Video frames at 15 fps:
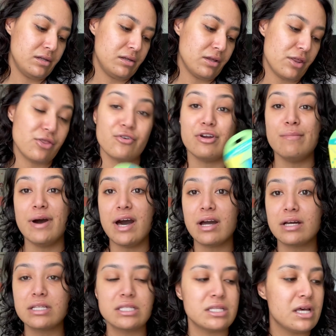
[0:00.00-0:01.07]

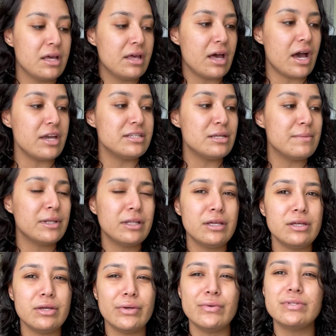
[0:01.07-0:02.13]
$3. I typically
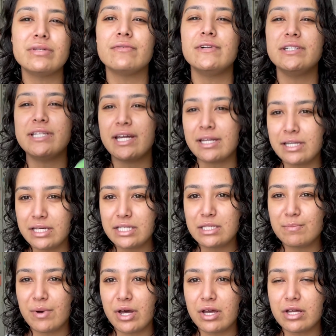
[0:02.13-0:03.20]
use the Real Technique
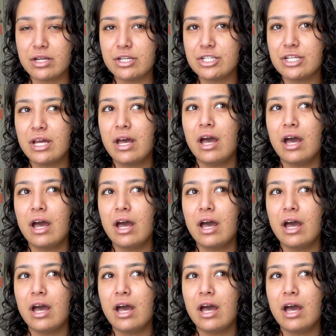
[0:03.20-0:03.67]
sponge.